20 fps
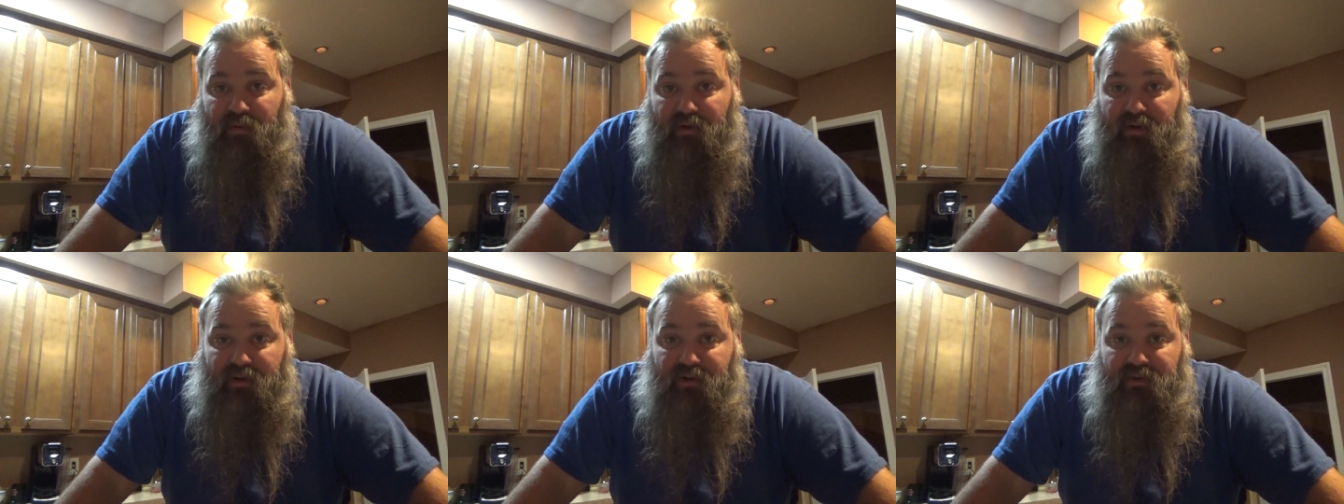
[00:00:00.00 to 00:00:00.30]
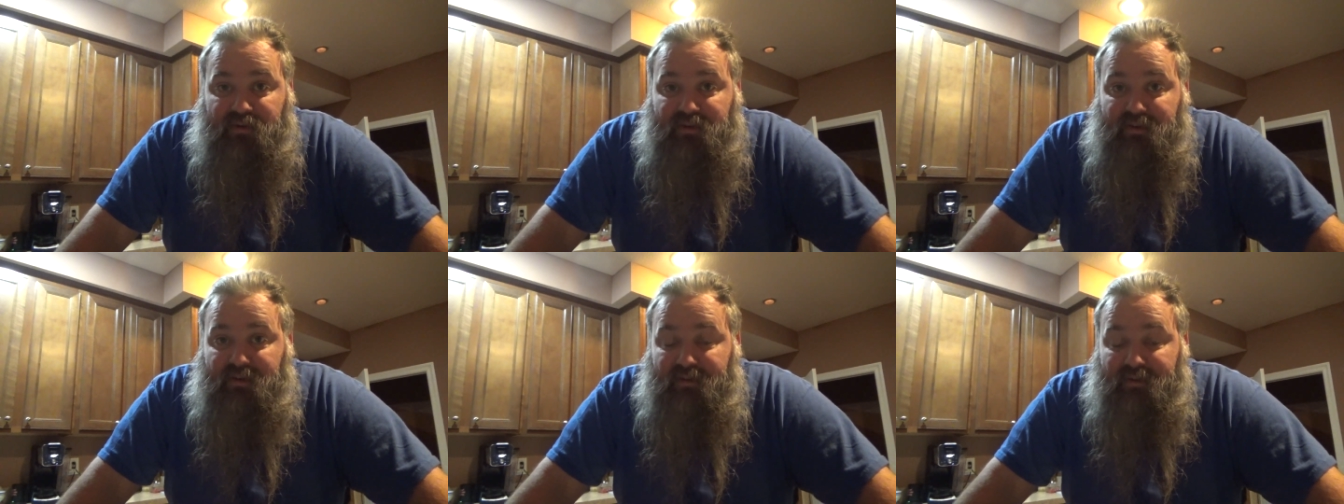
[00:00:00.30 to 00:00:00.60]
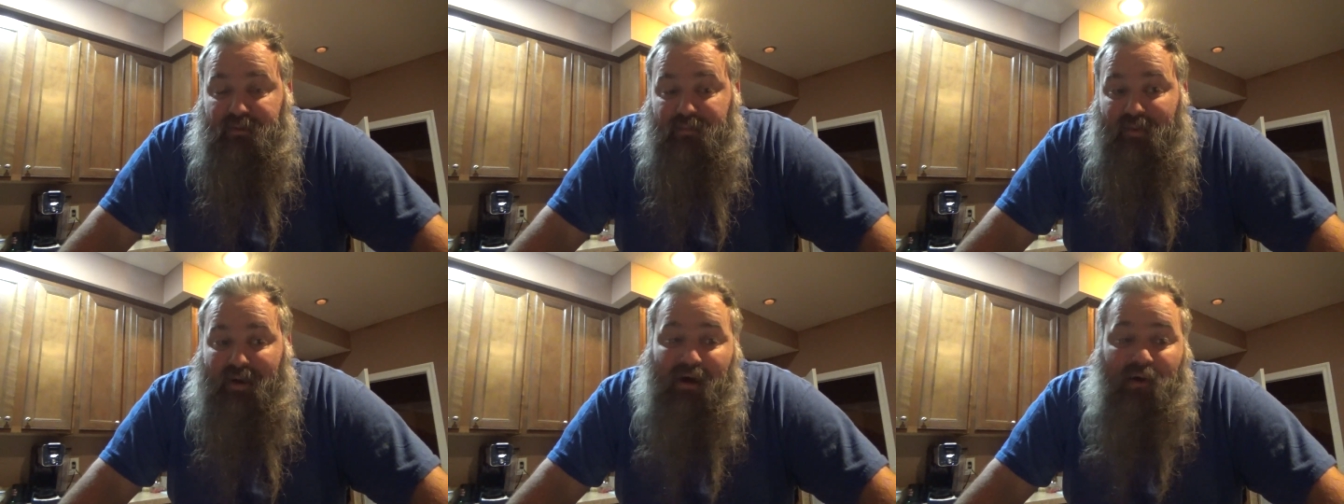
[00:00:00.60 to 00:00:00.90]
We're using
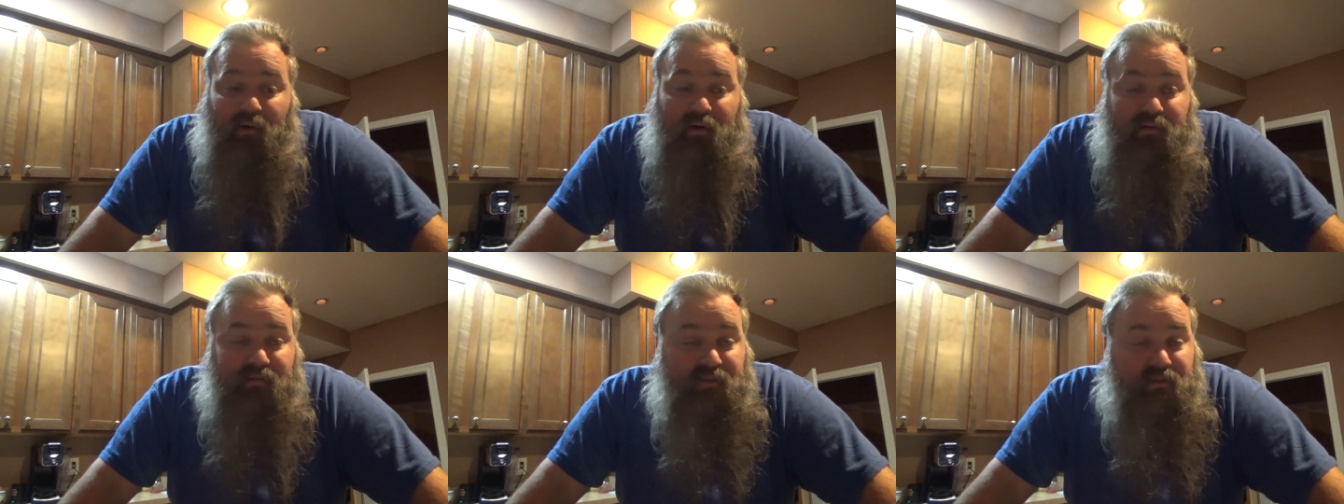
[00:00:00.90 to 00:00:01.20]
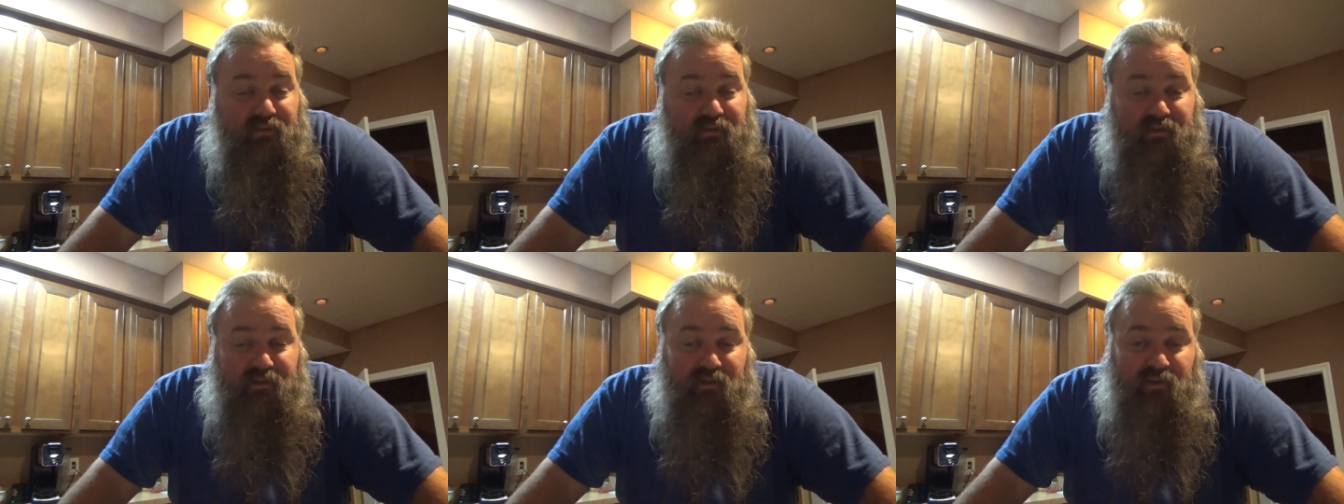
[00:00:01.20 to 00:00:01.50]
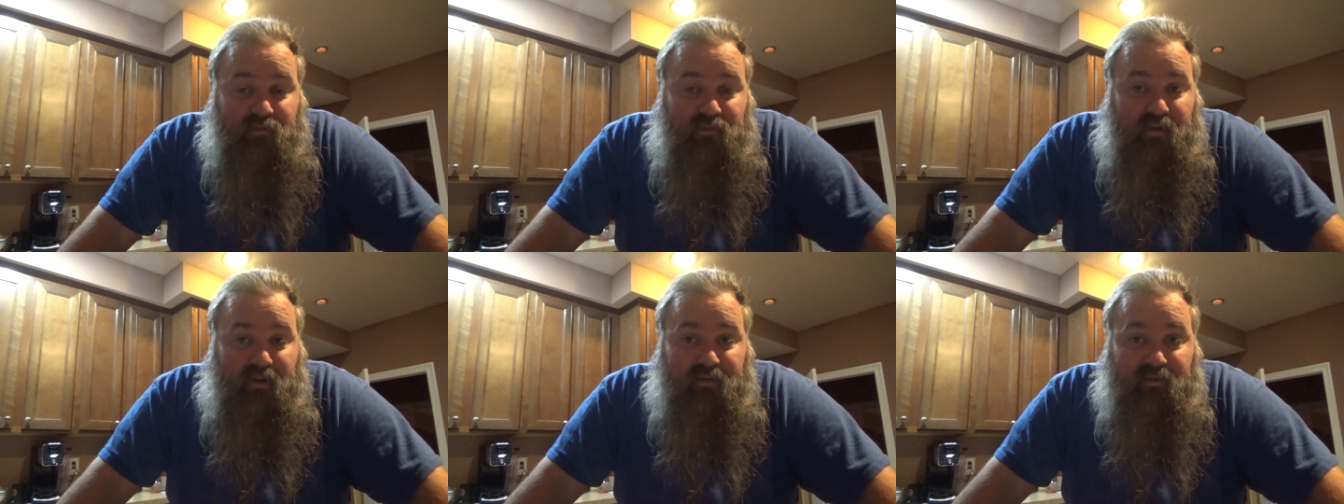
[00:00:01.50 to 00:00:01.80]
the power of
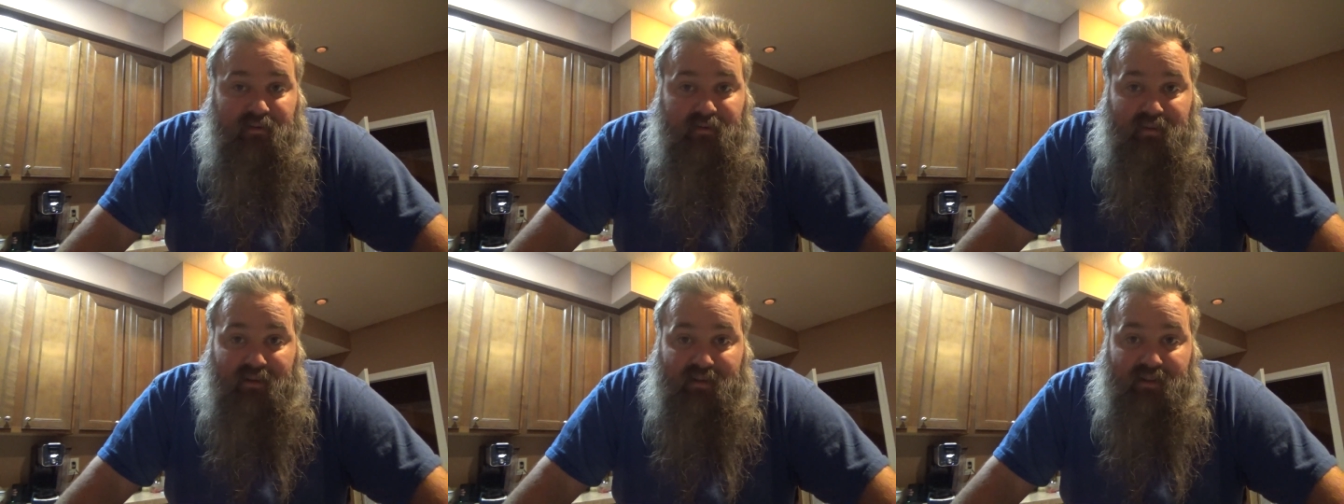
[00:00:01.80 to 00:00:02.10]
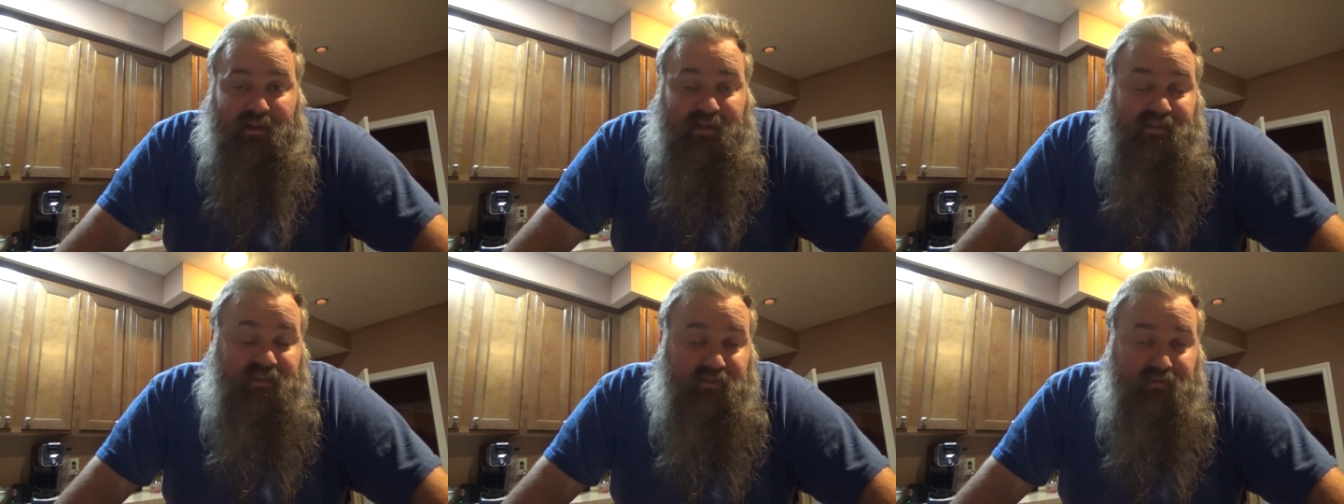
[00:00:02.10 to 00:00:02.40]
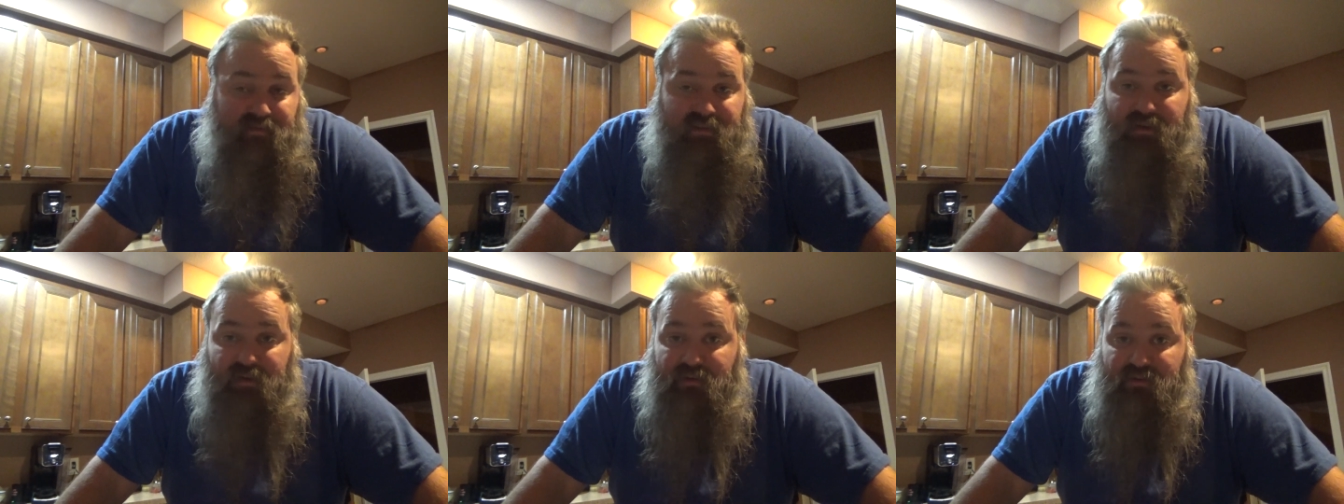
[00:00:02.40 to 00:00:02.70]
YouTube and the clicks
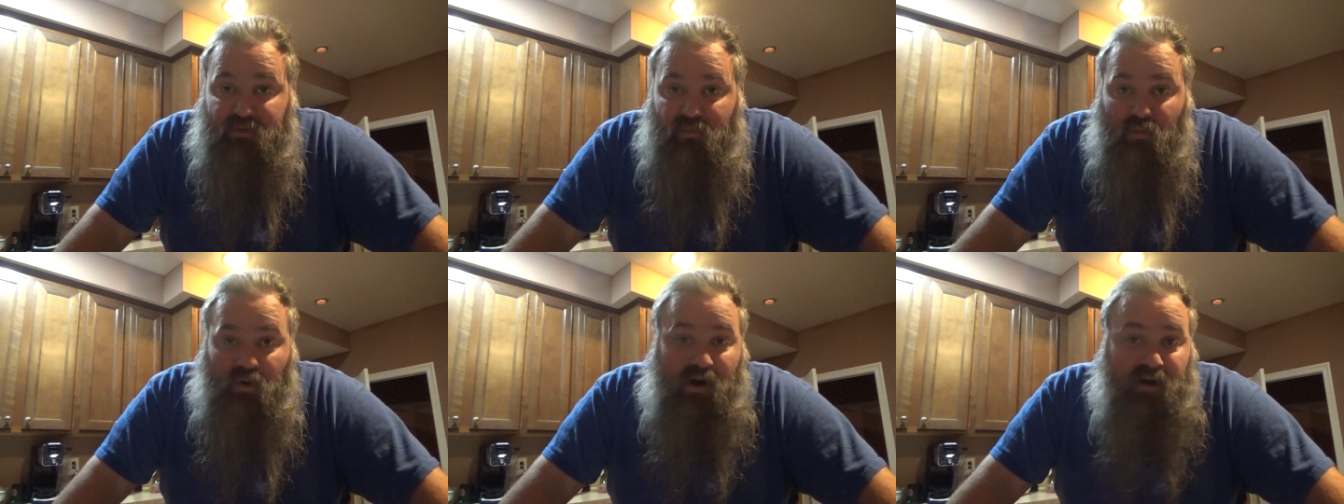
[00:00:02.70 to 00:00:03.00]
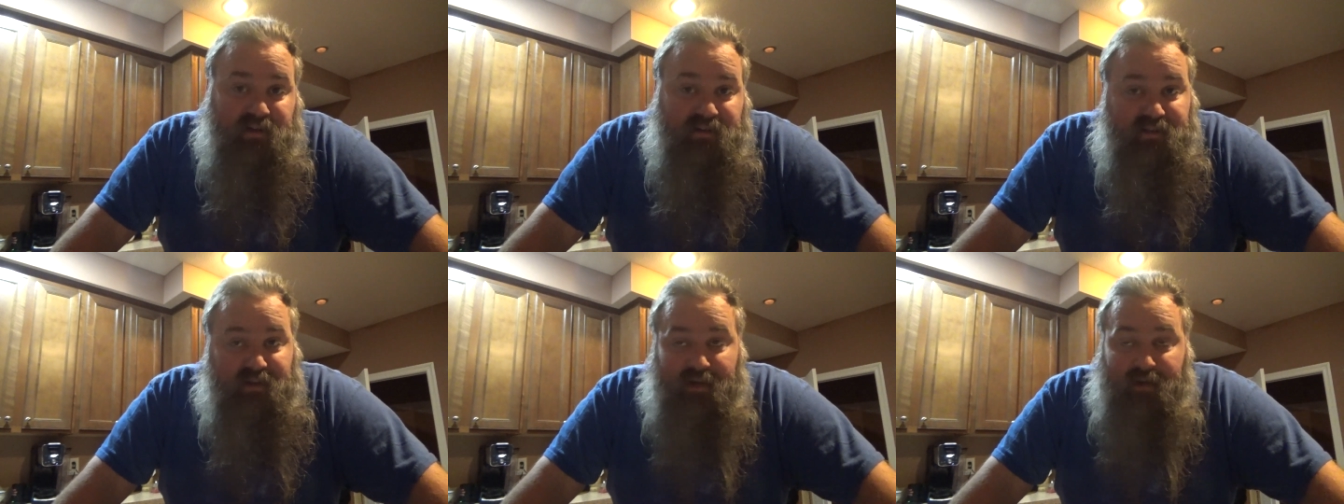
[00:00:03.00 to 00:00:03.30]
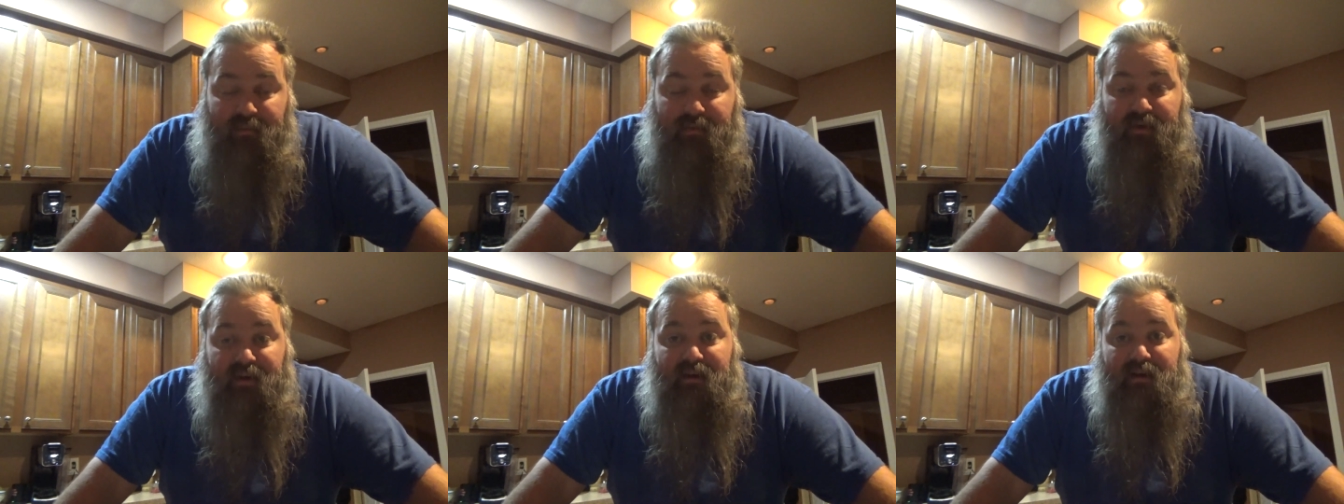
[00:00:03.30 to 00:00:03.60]
and views and watch
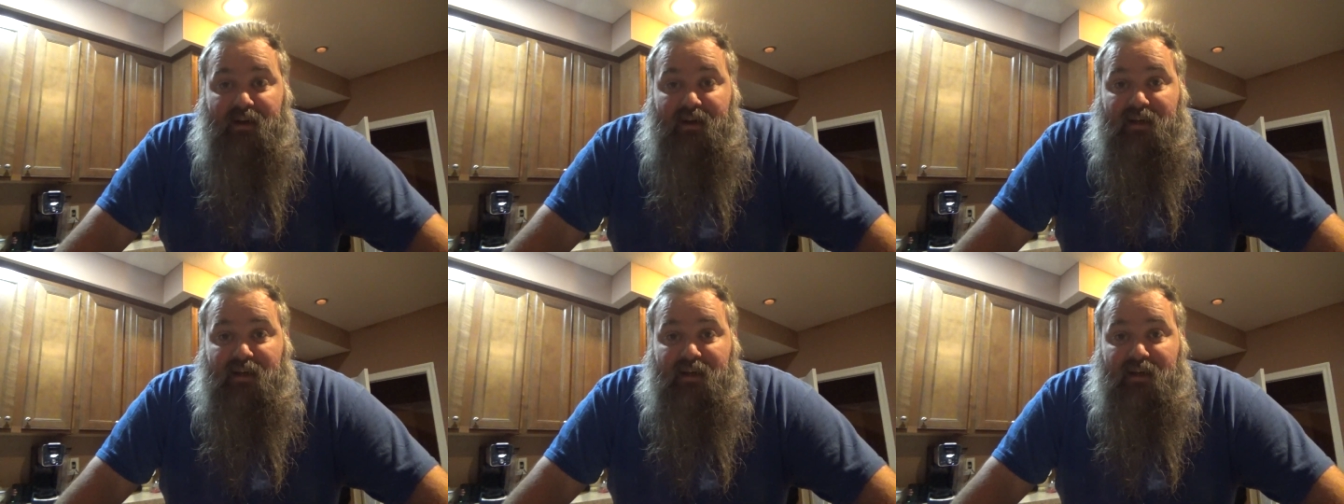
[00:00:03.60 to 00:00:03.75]
time